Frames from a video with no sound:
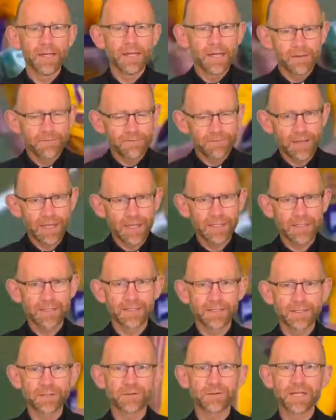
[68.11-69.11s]
faith in
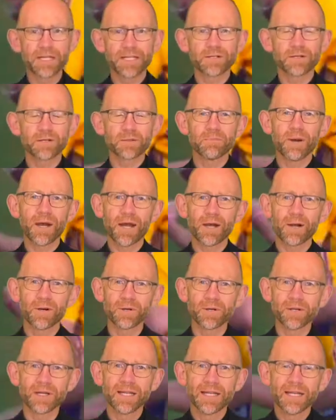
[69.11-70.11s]
a greater
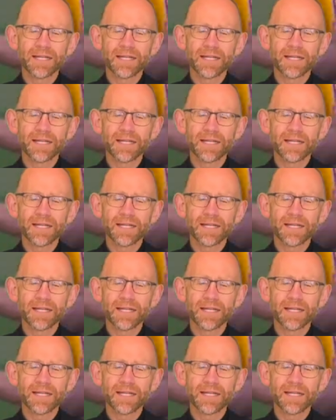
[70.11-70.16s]
power